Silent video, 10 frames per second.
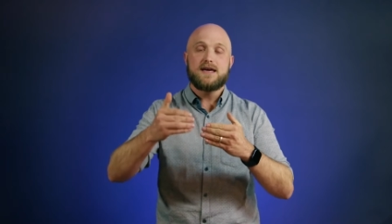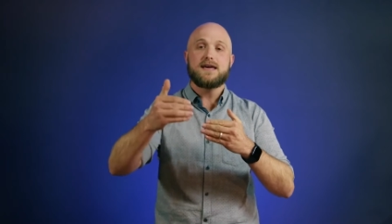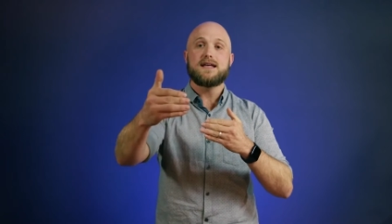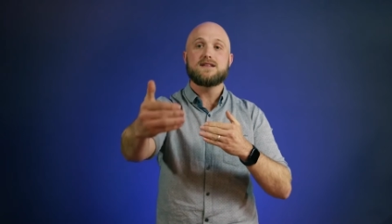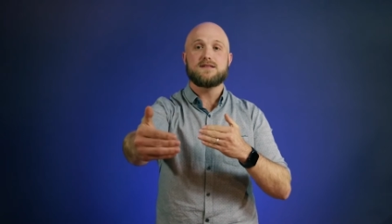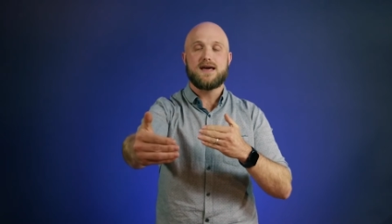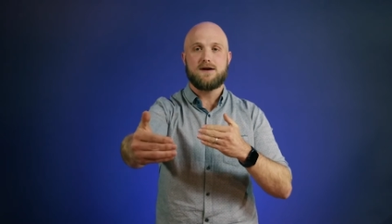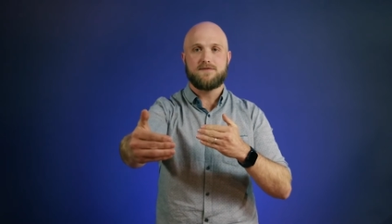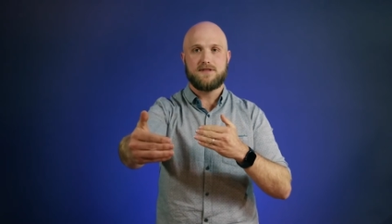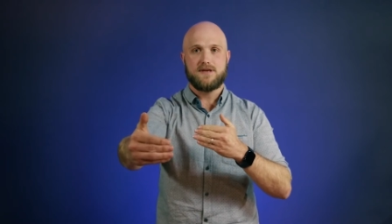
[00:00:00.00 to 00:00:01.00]
into the
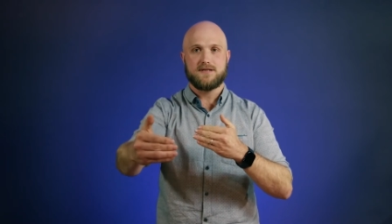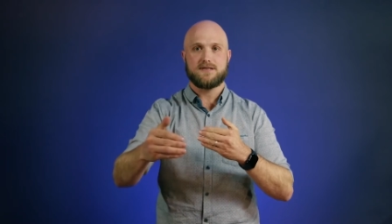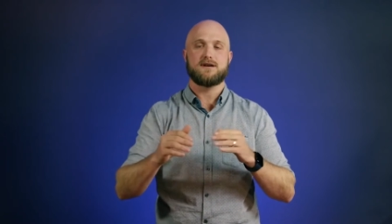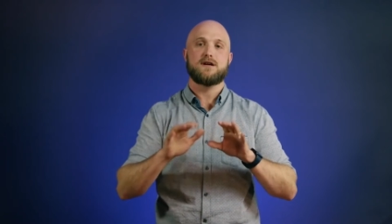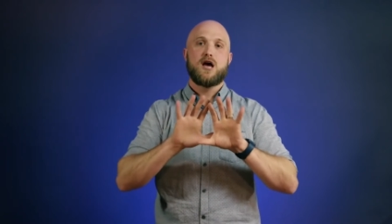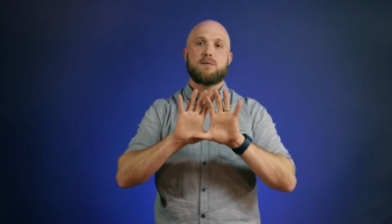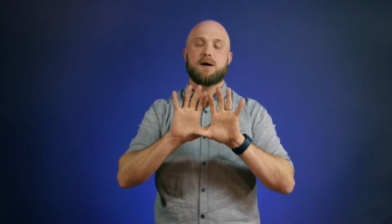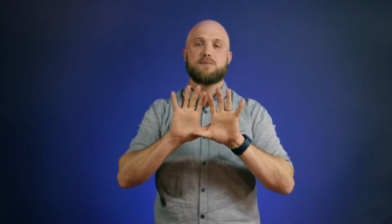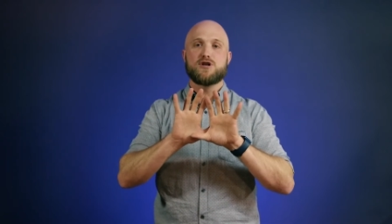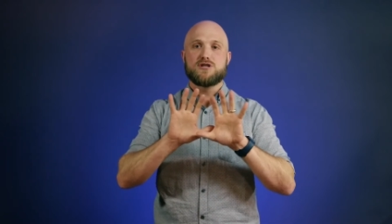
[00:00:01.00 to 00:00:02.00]
amphitheatre
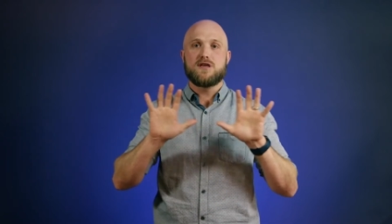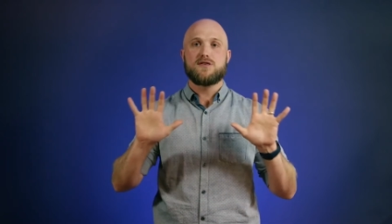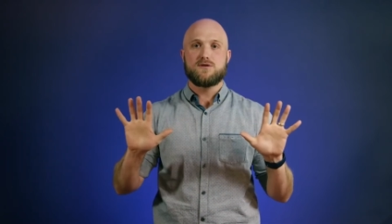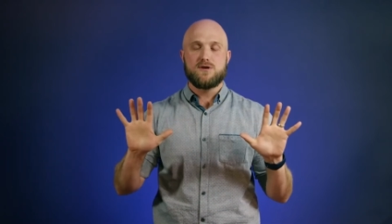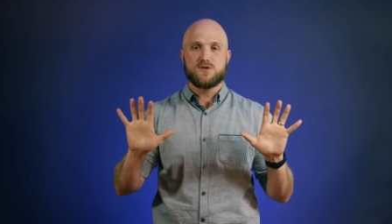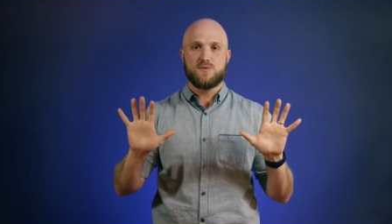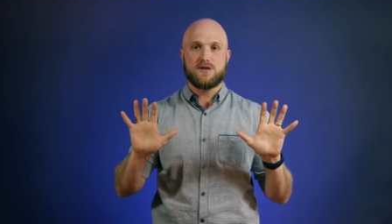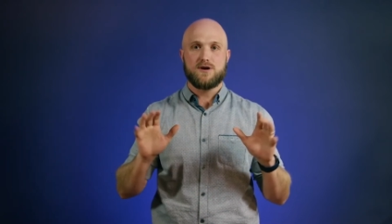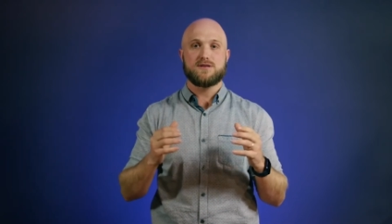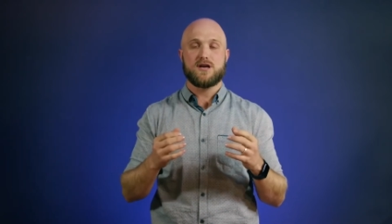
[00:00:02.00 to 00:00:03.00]
by pushing through those
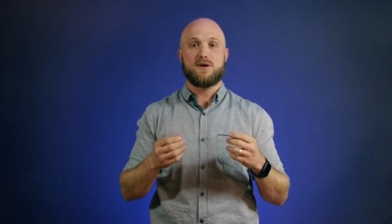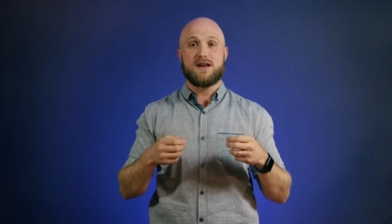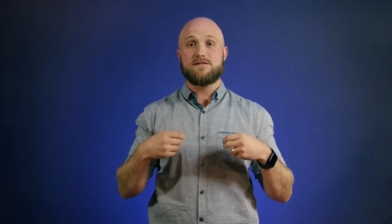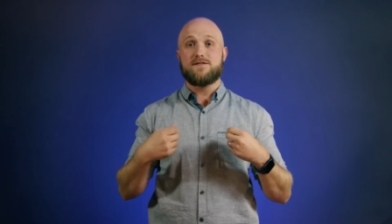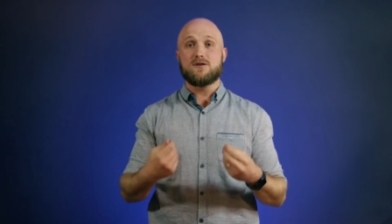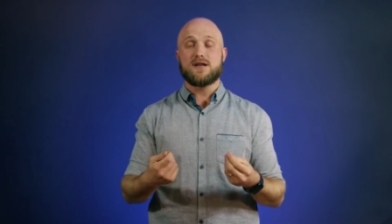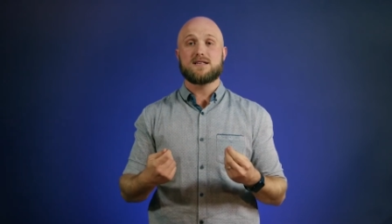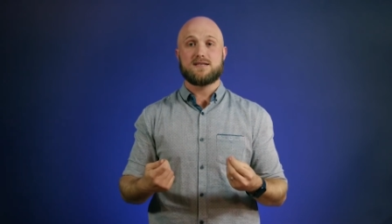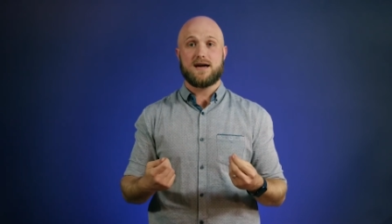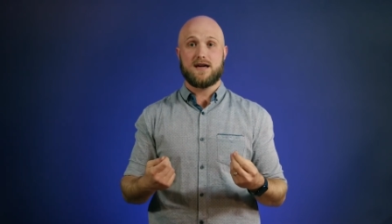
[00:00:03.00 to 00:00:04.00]
windows and creating folding
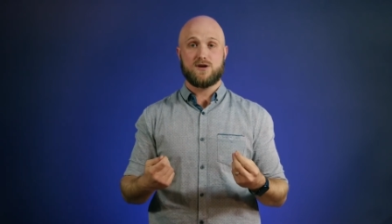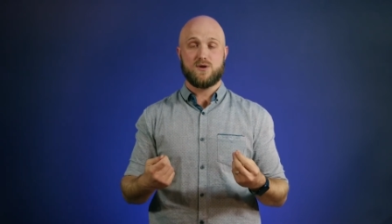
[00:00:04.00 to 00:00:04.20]
stacking